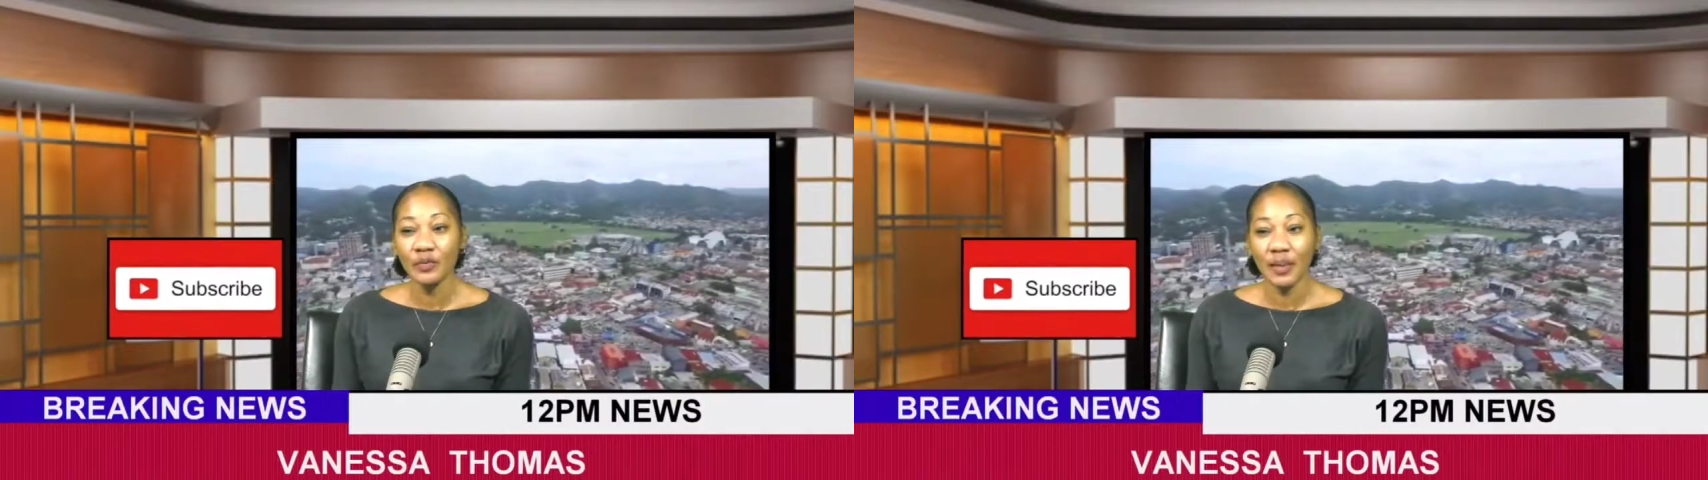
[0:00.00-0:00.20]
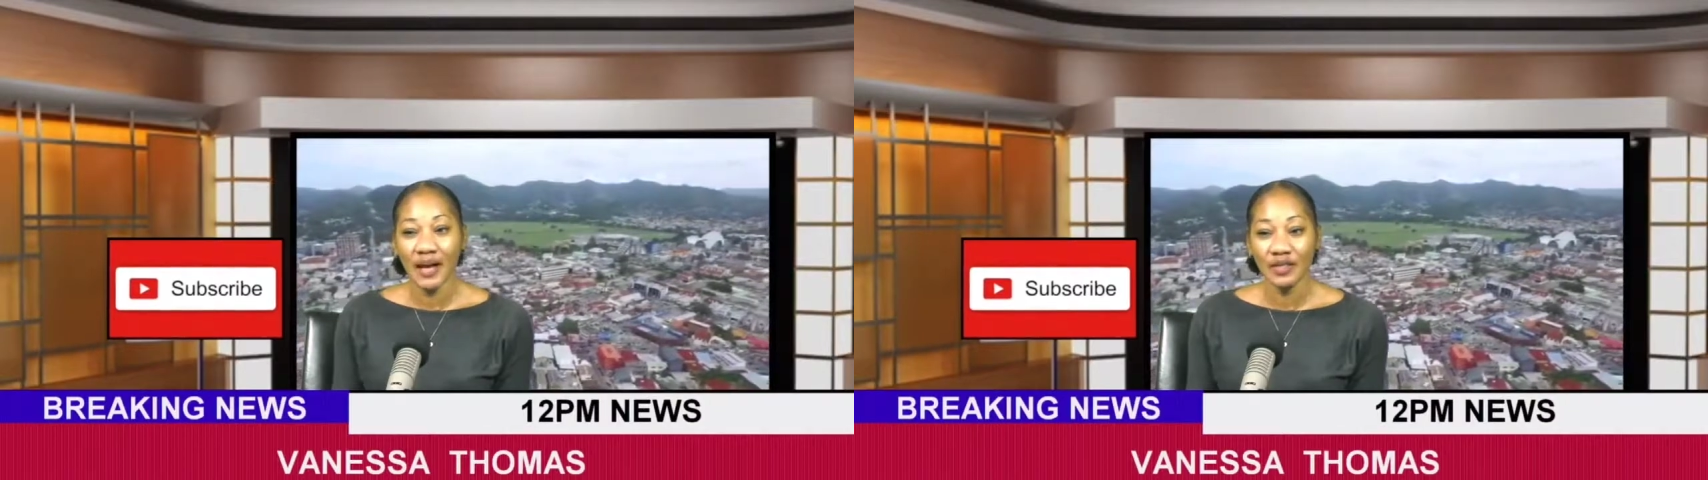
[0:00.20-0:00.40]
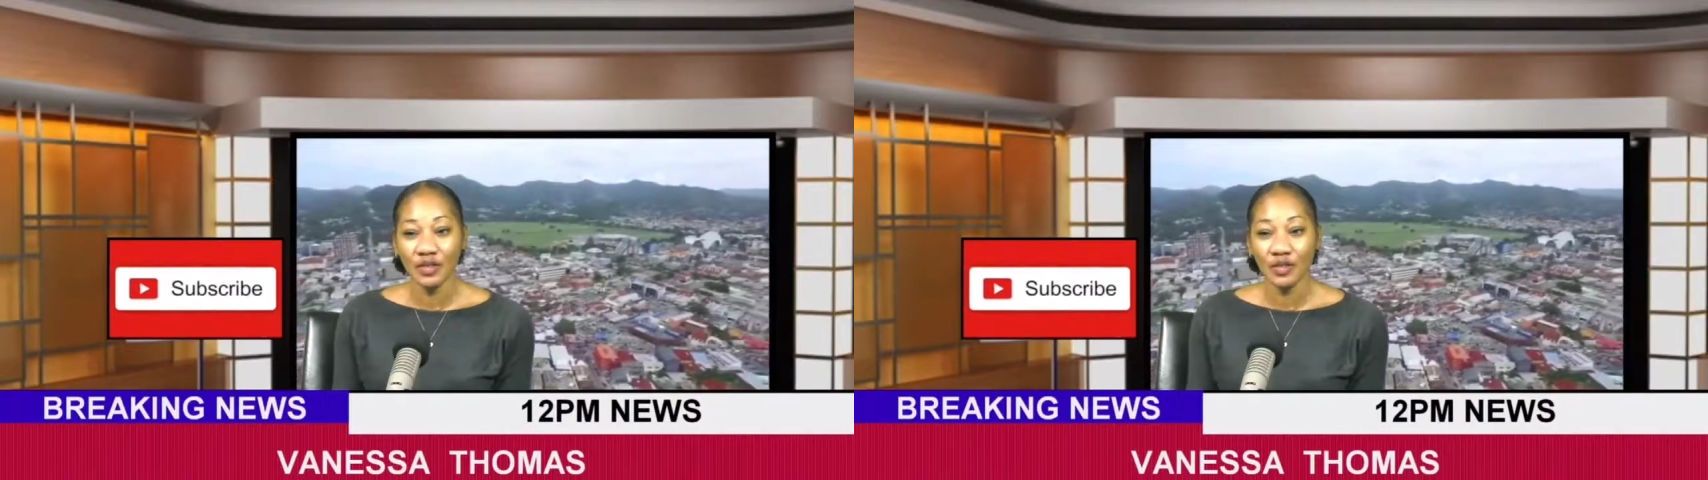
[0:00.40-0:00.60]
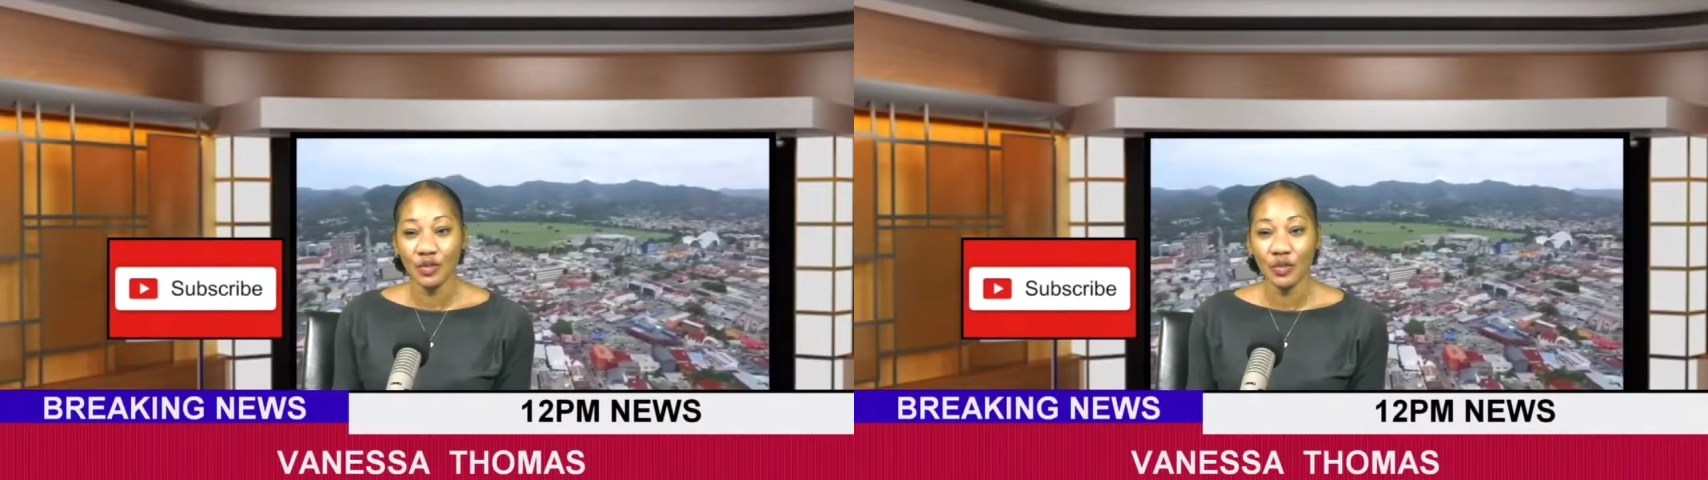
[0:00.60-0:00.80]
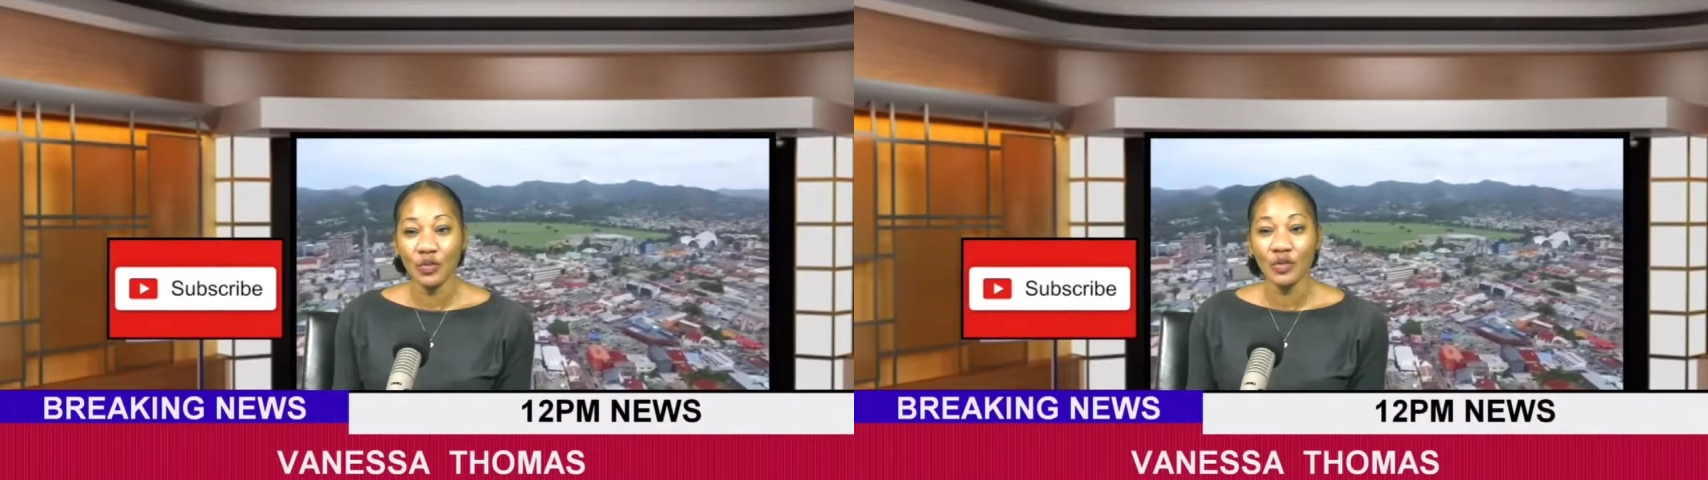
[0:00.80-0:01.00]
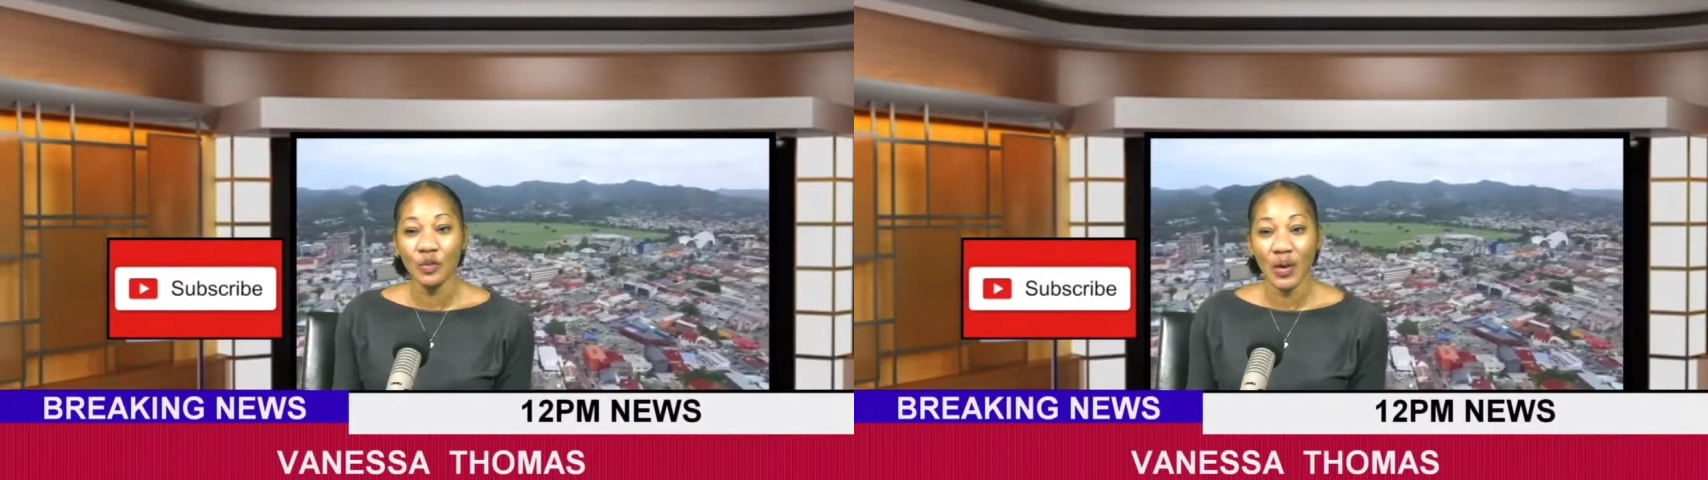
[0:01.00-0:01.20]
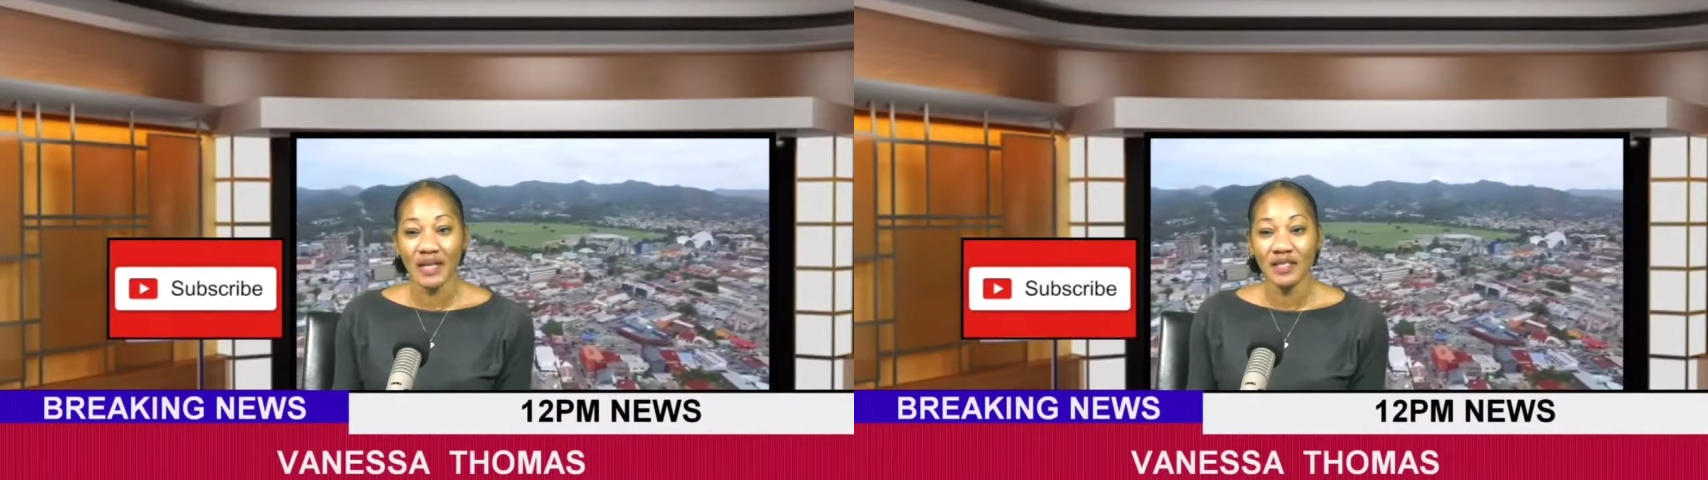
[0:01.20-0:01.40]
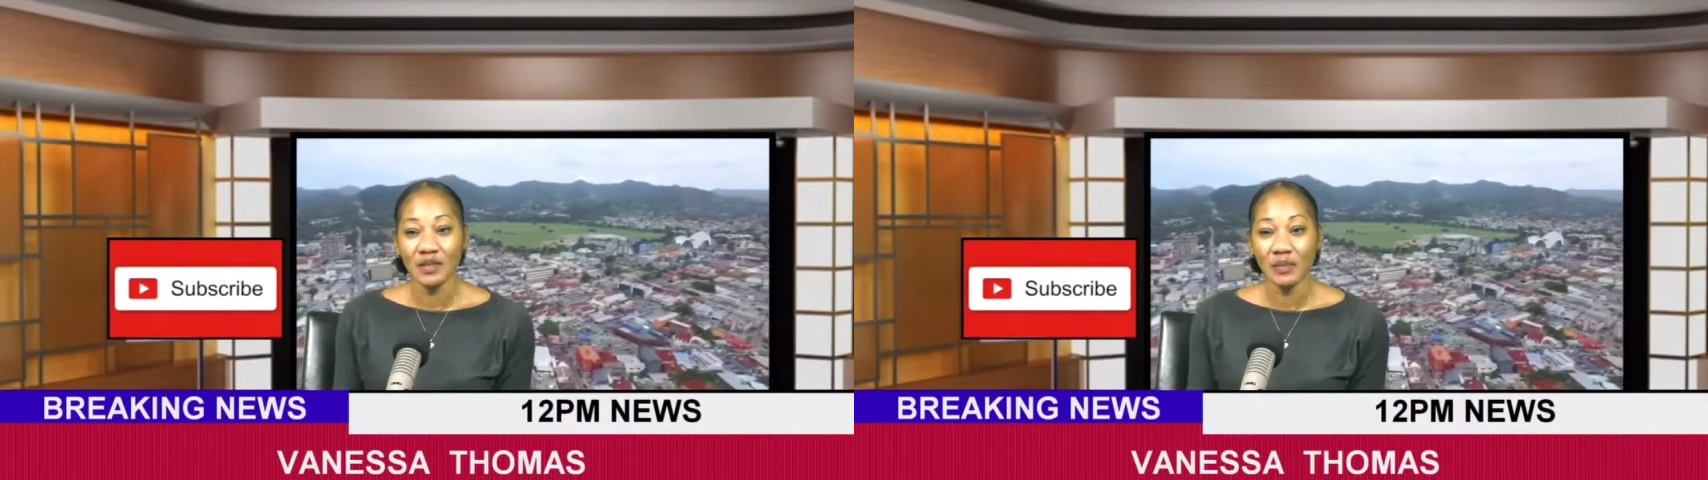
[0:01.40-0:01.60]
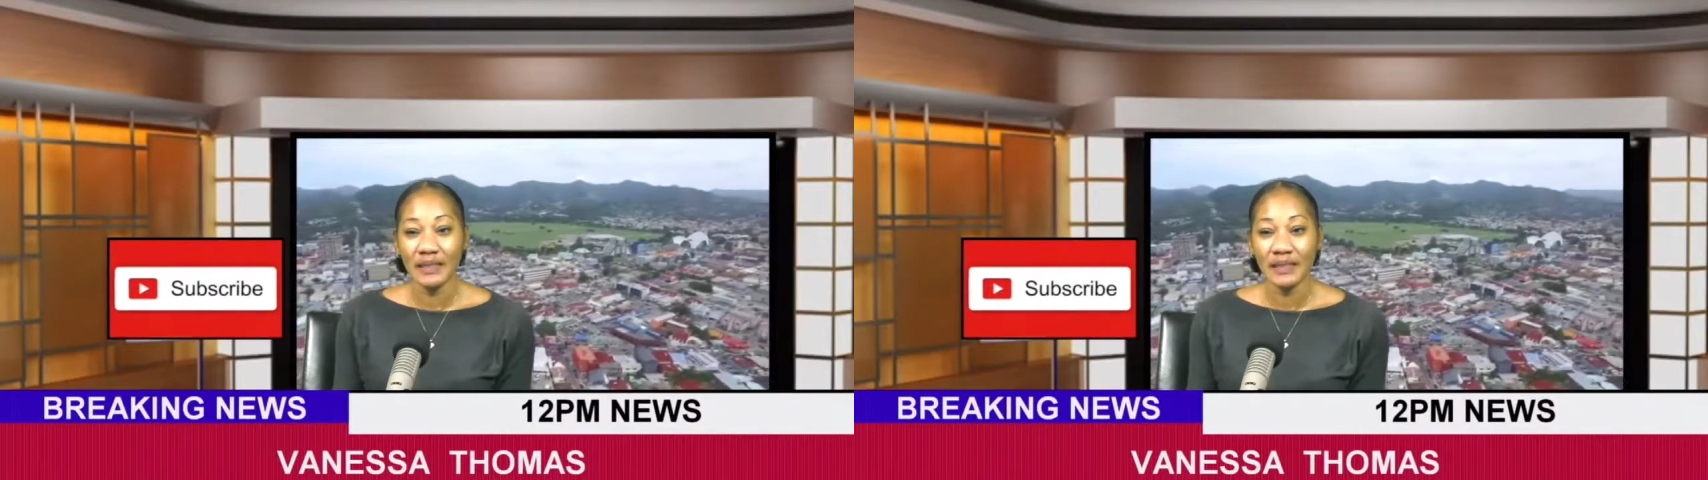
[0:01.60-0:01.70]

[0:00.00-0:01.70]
Massy Stores, West